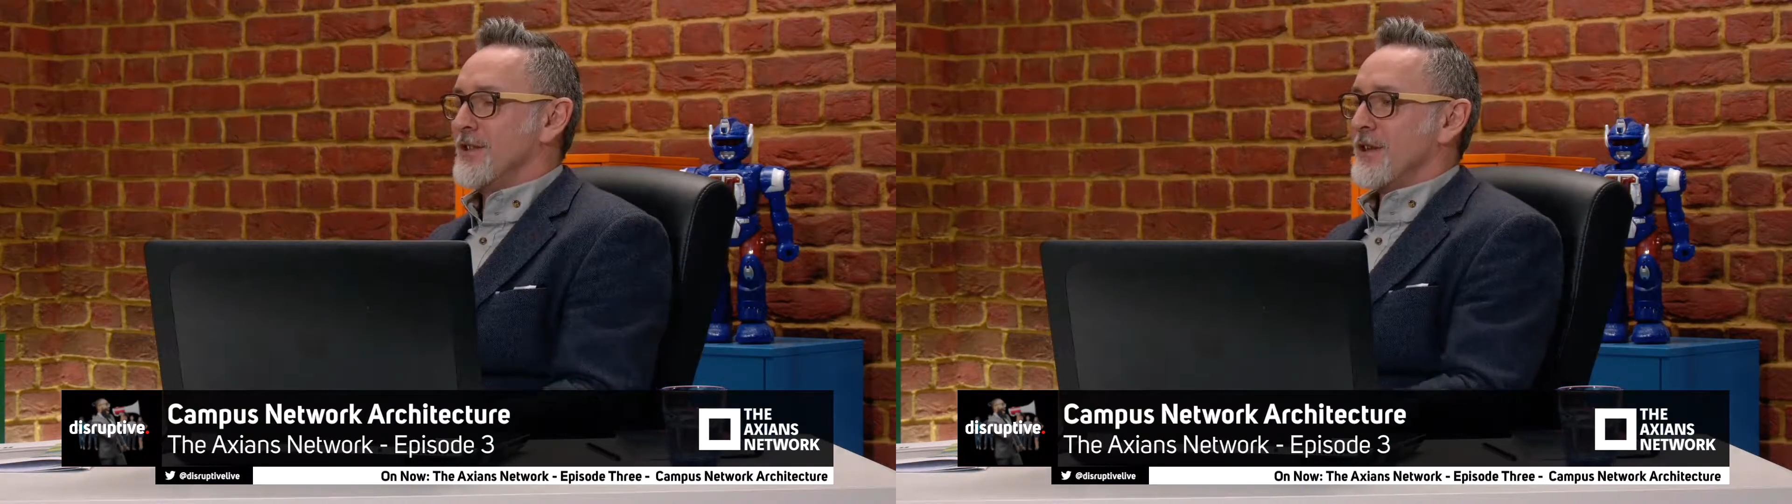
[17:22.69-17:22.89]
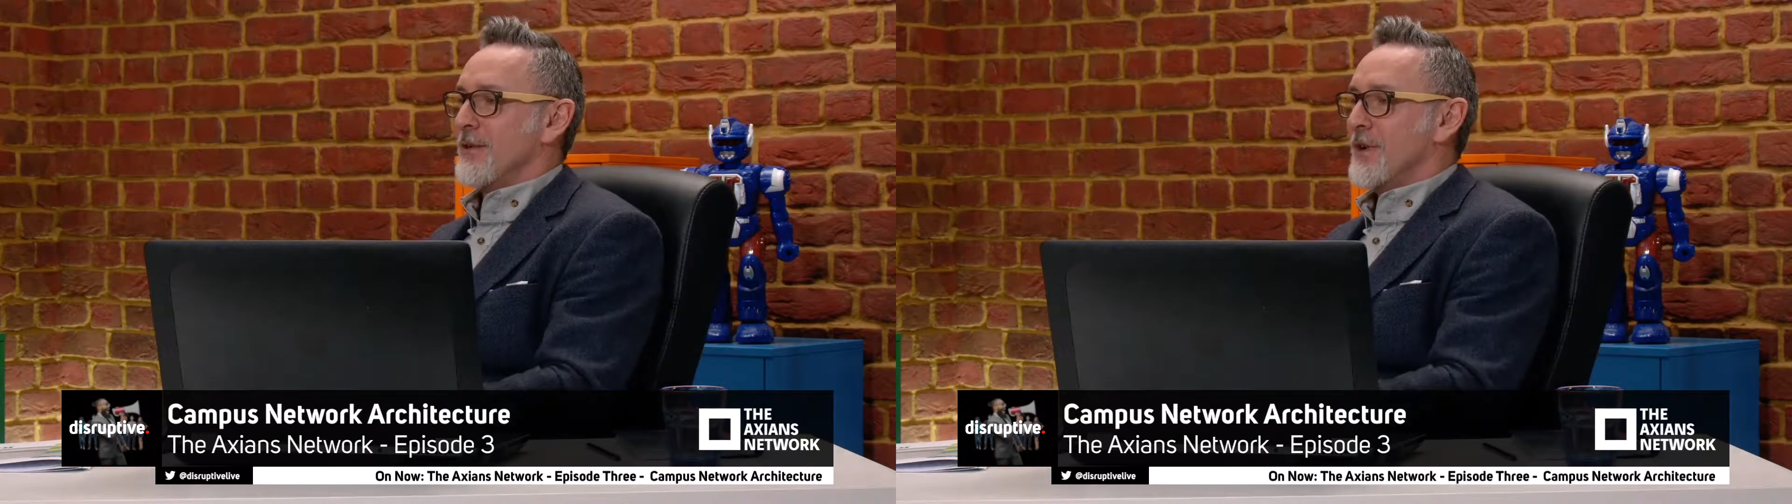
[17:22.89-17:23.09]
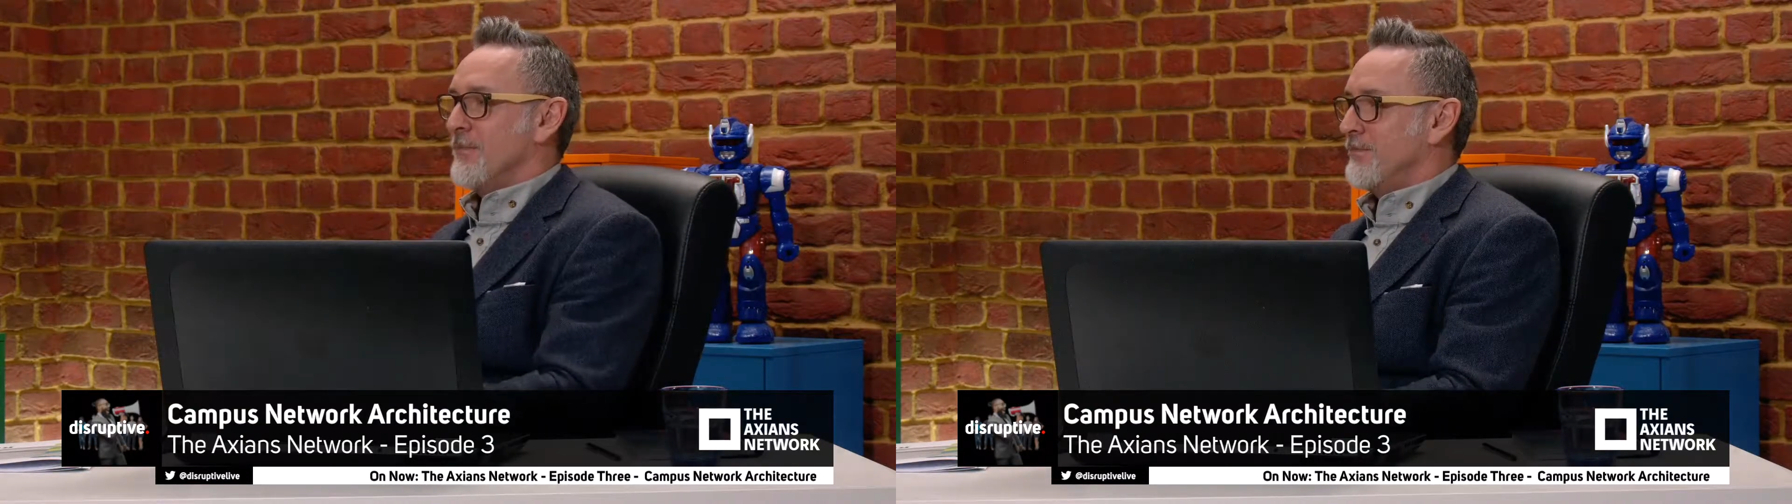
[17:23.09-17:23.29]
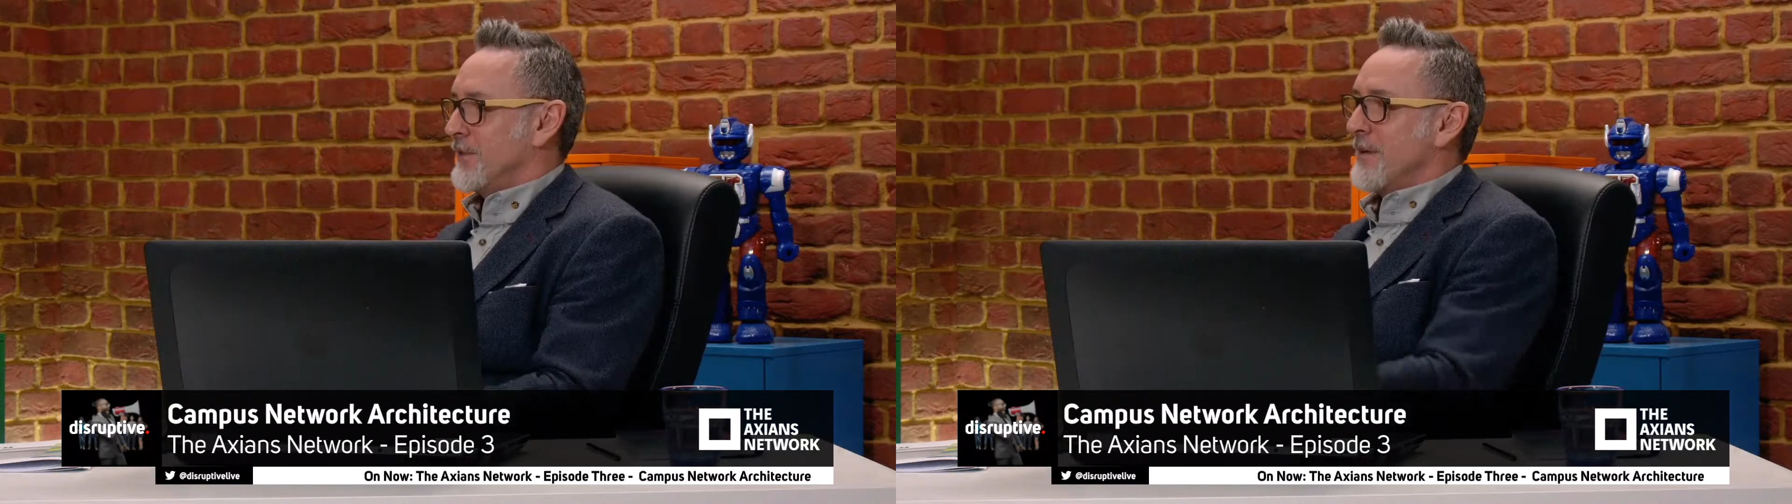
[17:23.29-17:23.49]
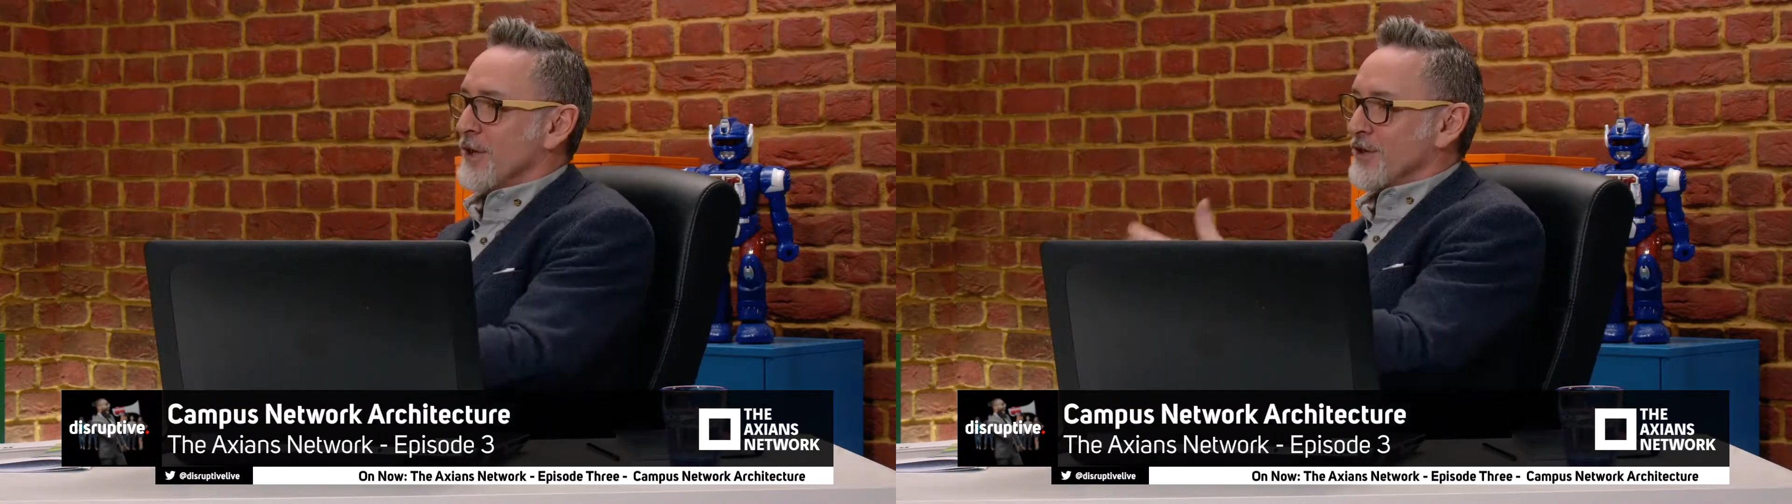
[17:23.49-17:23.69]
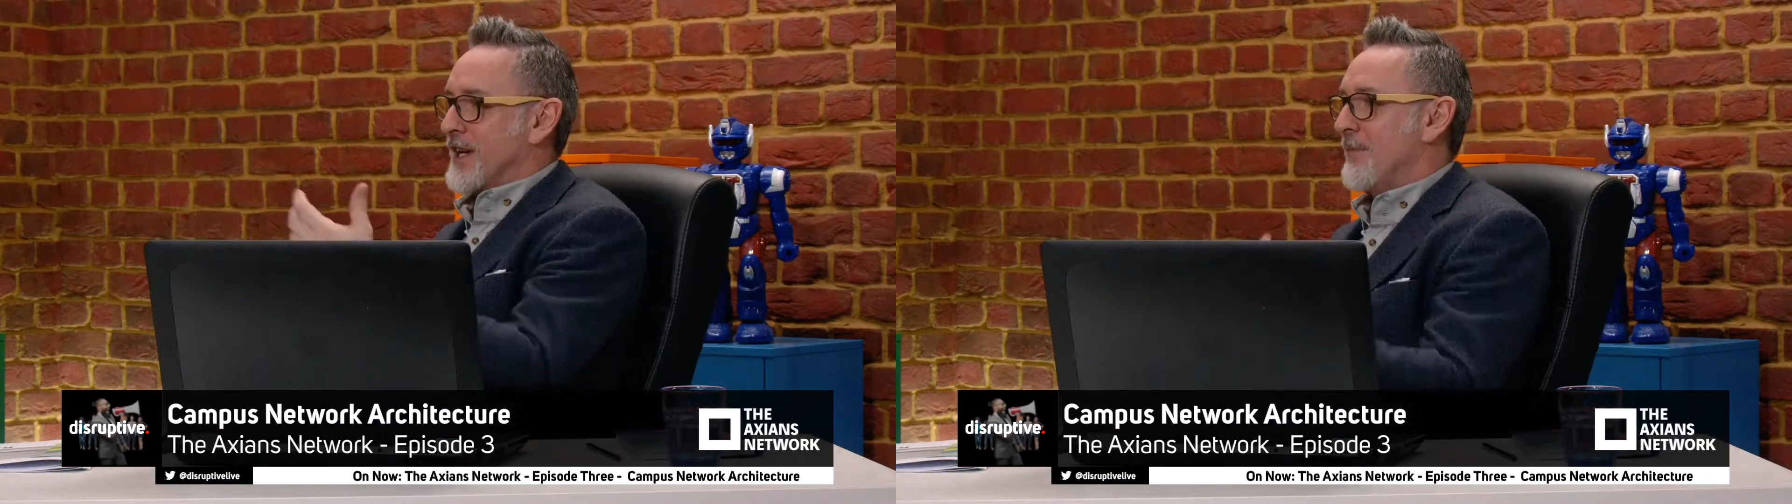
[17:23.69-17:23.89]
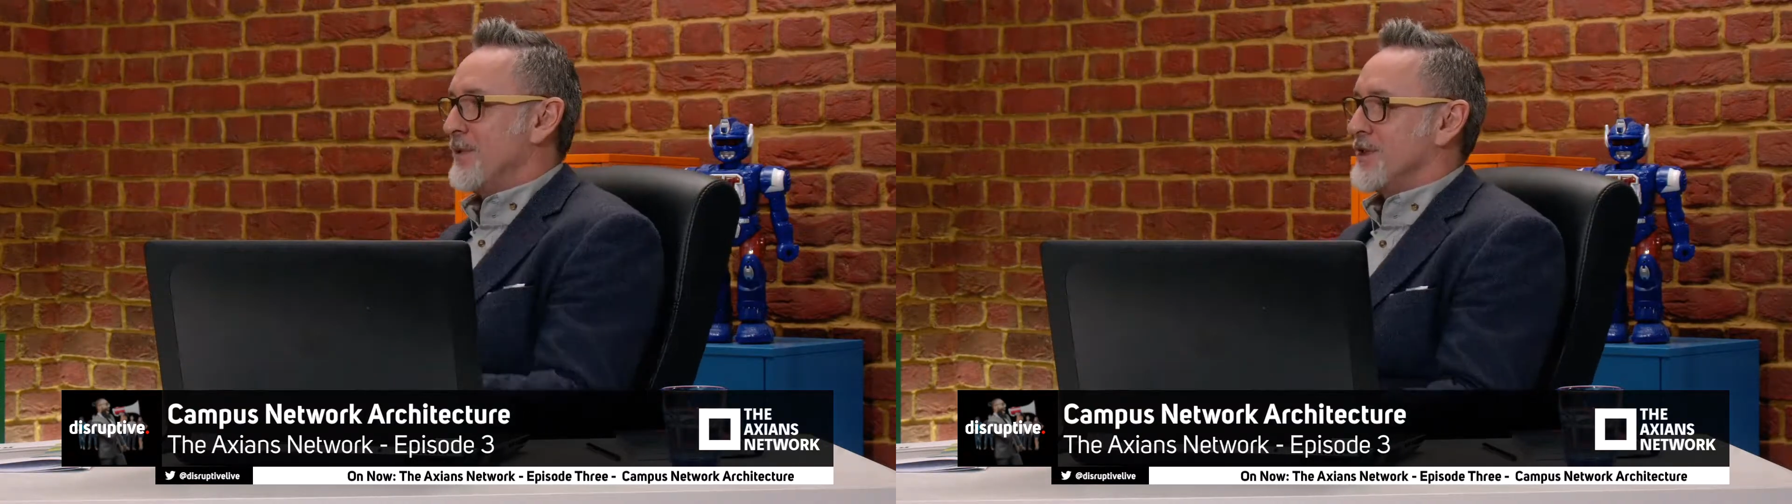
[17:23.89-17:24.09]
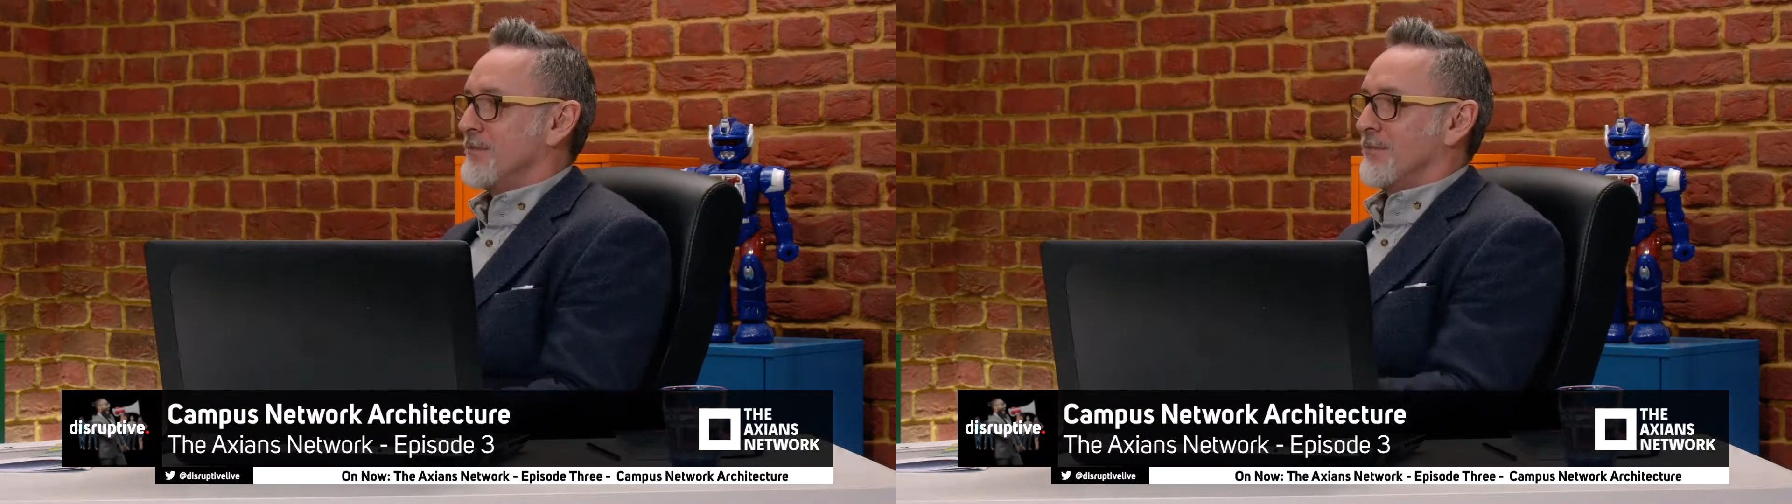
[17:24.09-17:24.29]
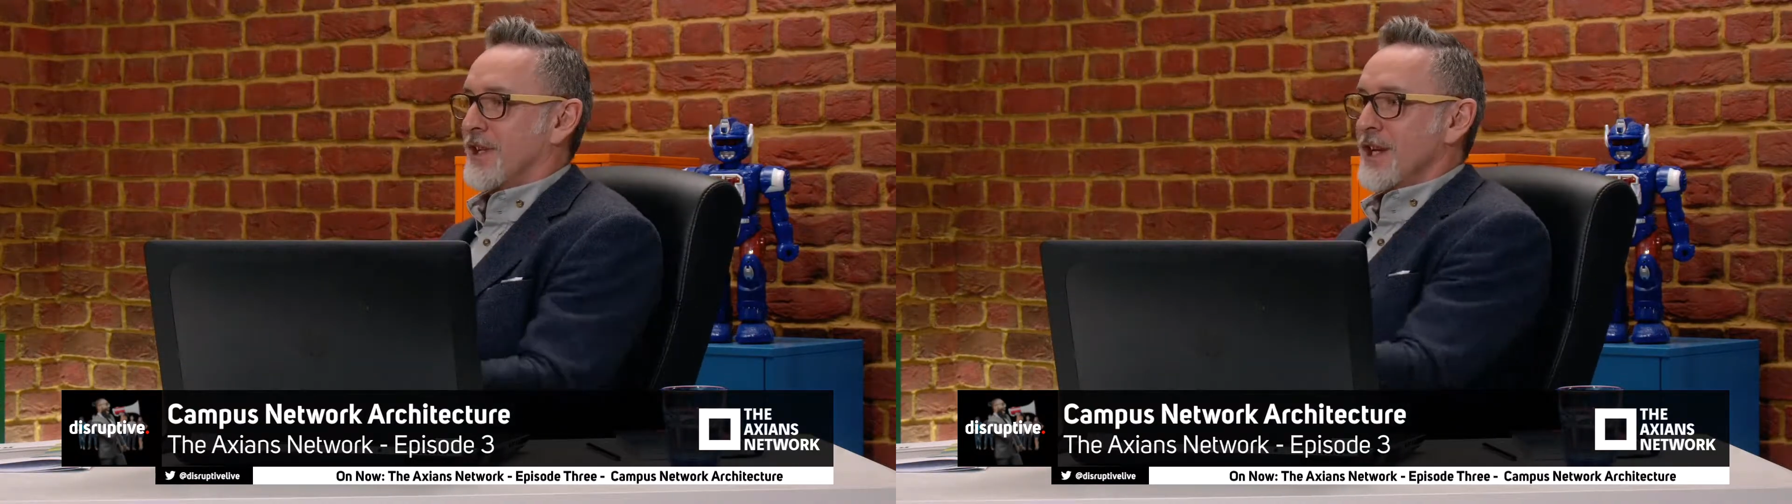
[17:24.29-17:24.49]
so I'm coming onto campus